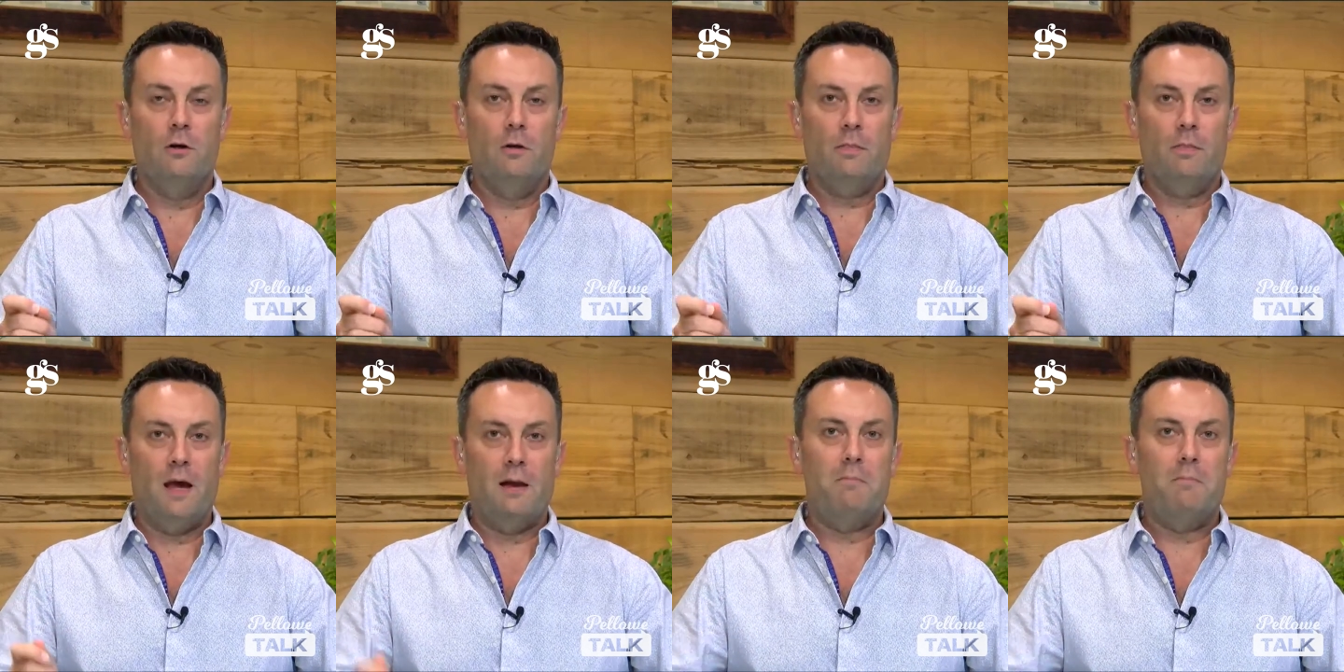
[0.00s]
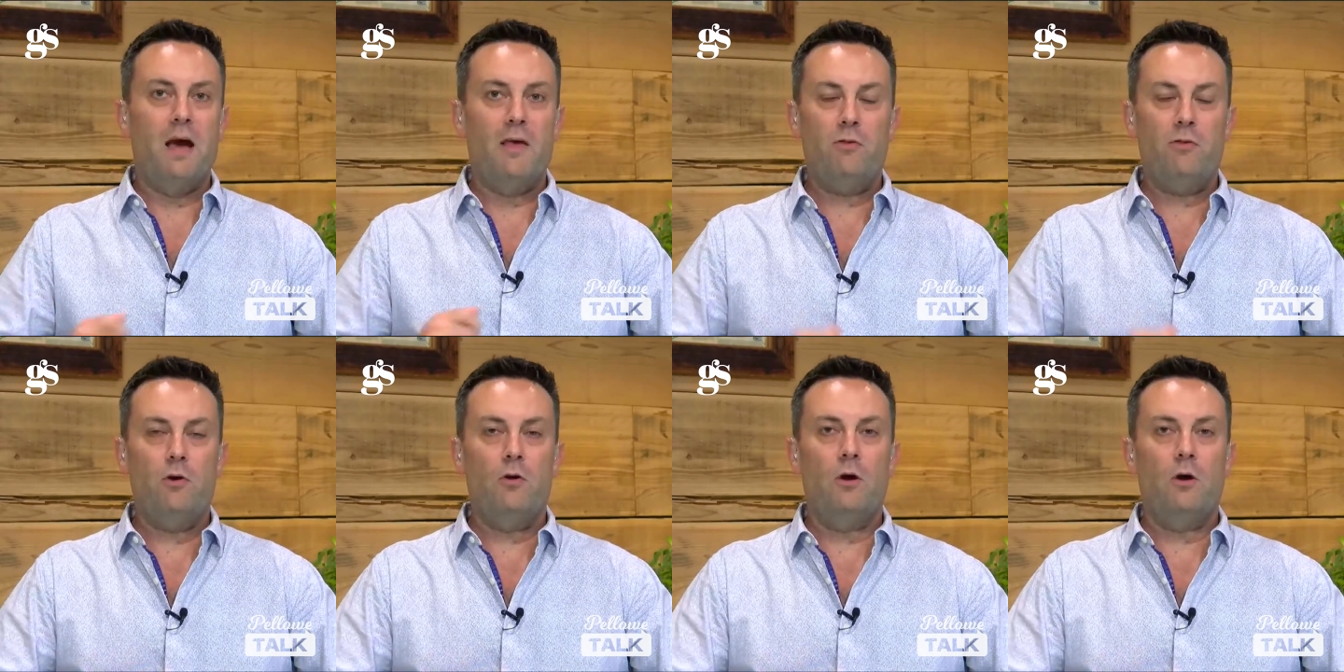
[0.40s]
that
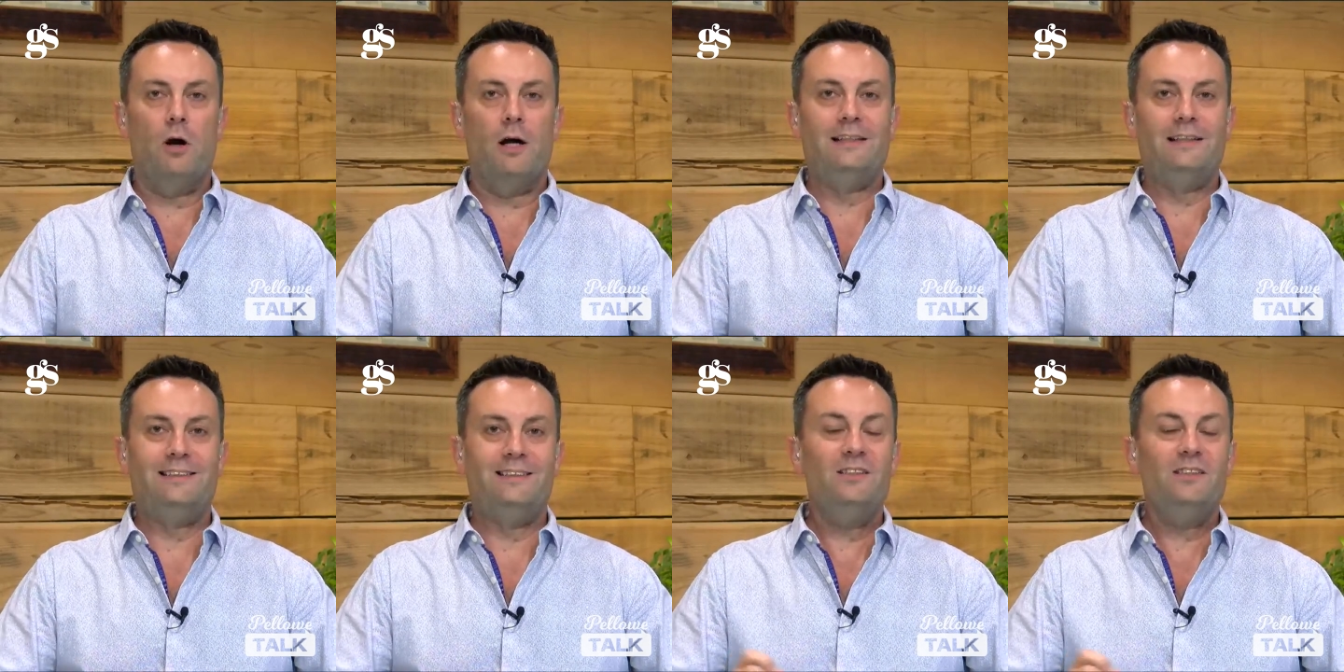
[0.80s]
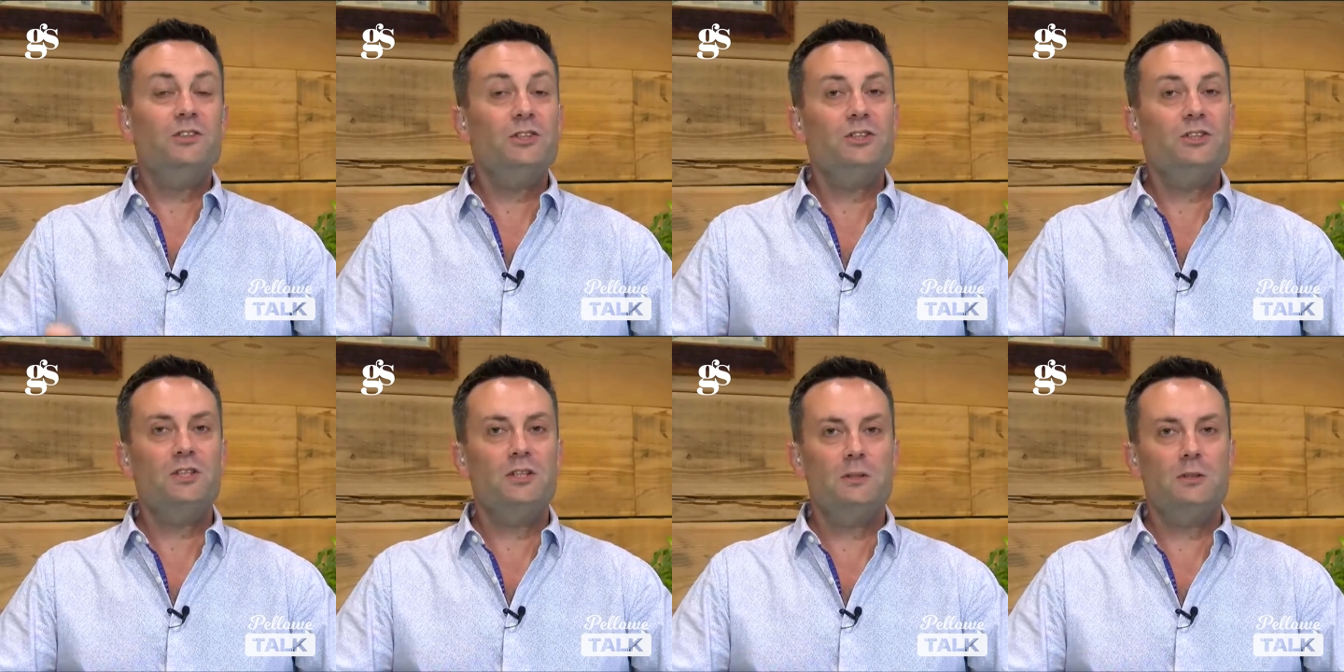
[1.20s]
Matthew Guy didn't
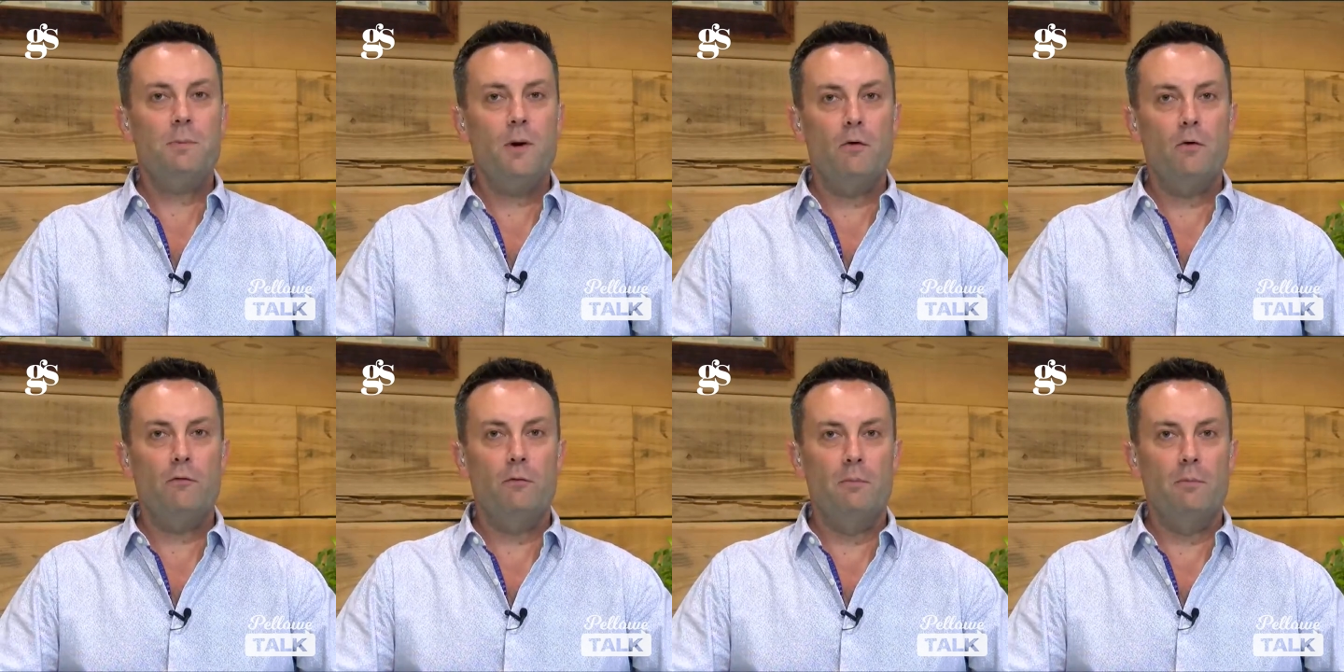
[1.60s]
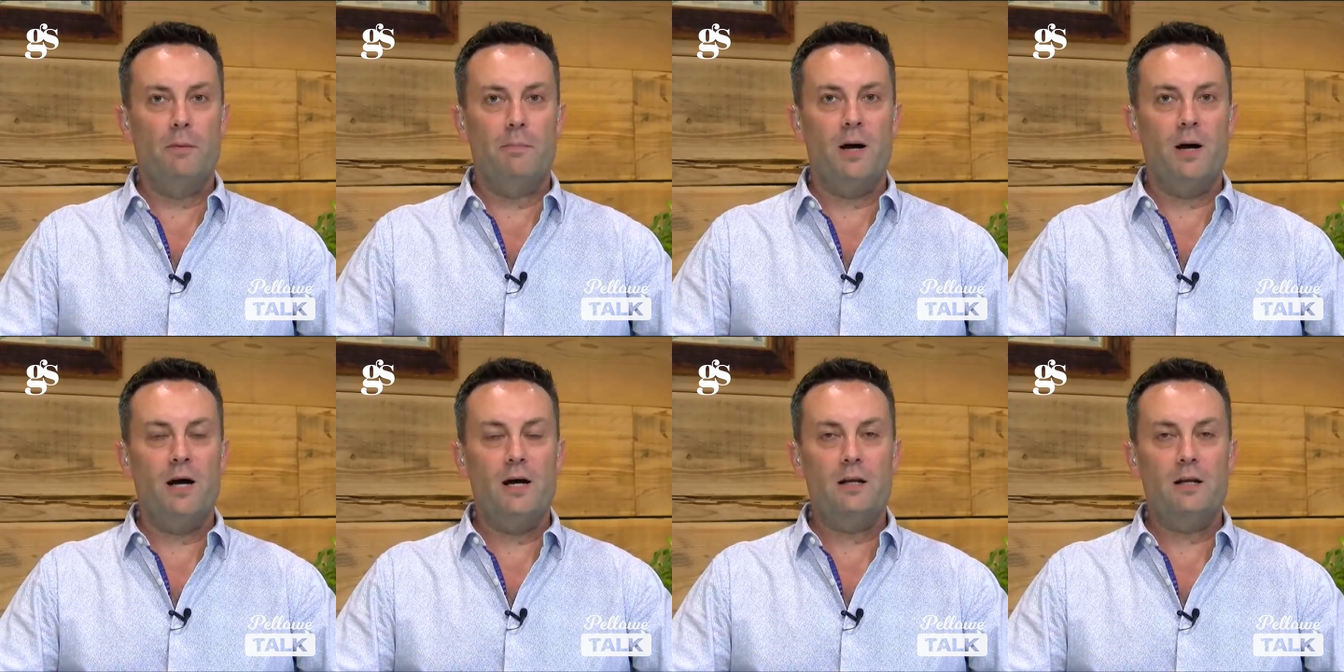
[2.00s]
just expel from the
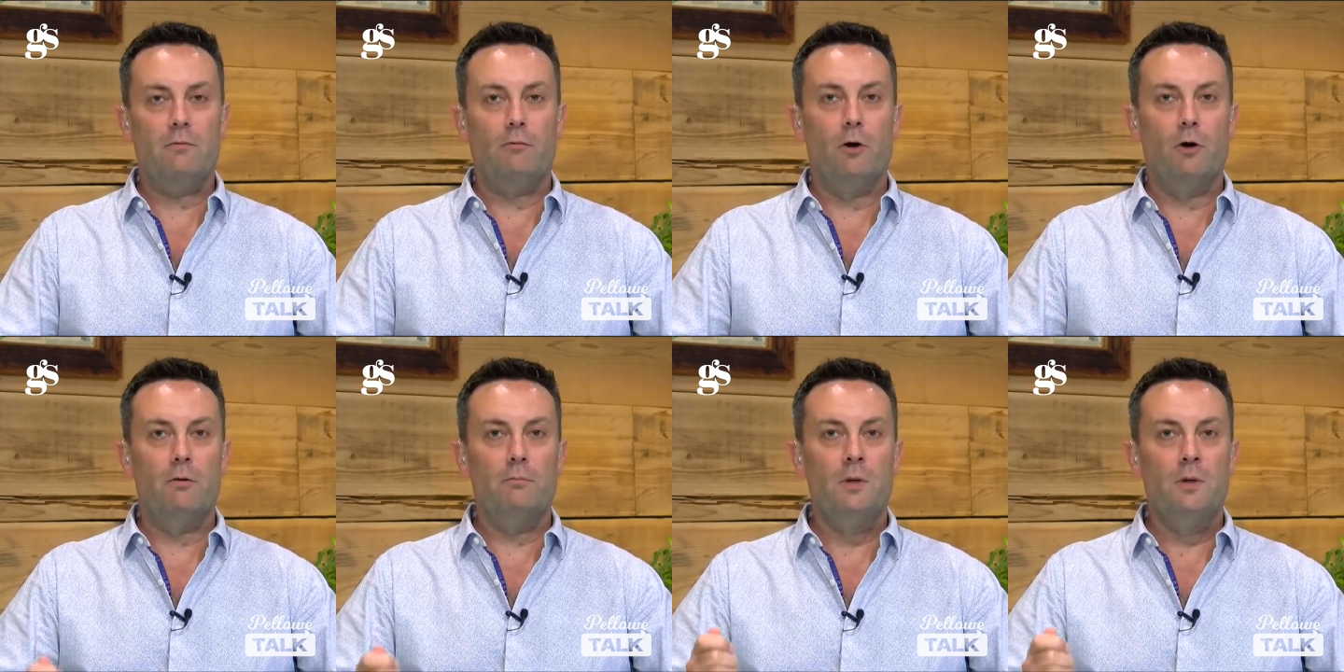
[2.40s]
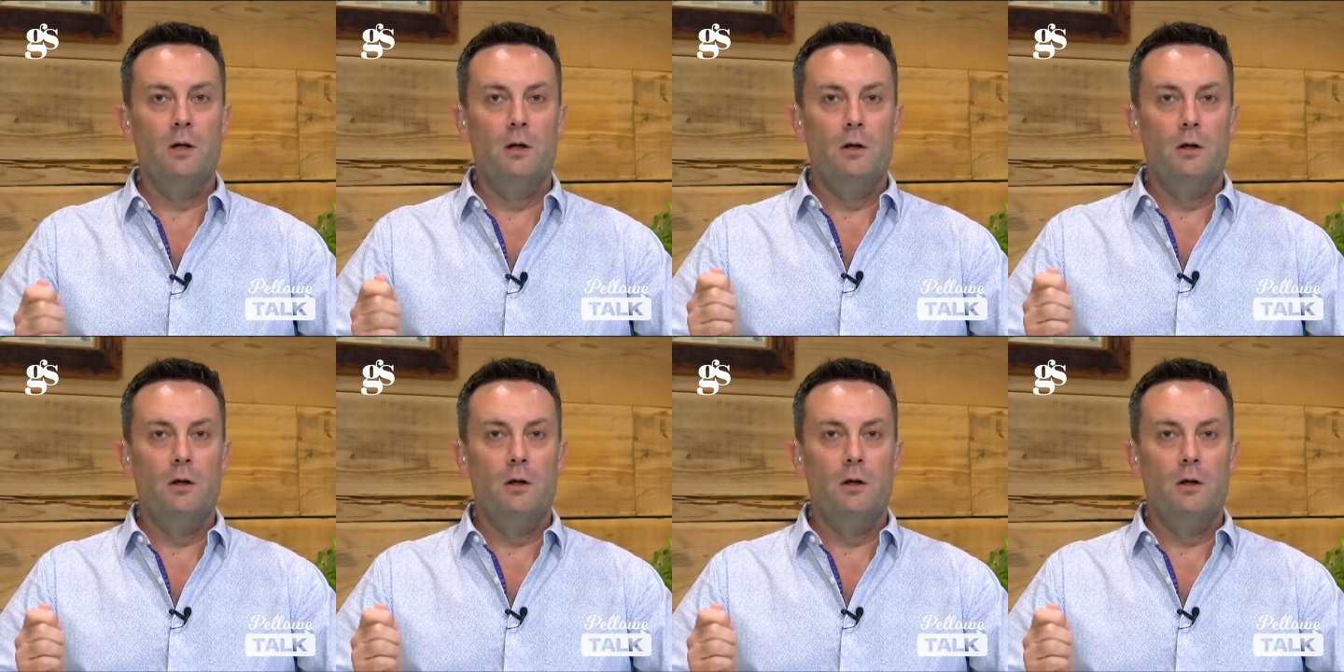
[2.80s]
party room,